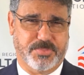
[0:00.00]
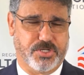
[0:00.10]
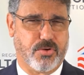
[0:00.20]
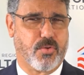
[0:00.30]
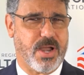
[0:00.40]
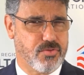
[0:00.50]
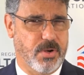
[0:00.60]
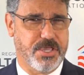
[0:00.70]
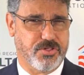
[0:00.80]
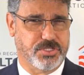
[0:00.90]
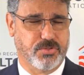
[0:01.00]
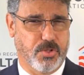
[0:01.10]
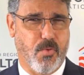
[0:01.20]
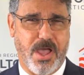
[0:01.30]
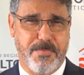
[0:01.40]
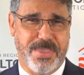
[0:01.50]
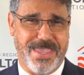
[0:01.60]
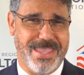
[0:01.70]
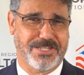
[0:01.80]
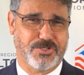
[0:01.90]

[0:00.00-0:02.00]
so congratulations to the YPN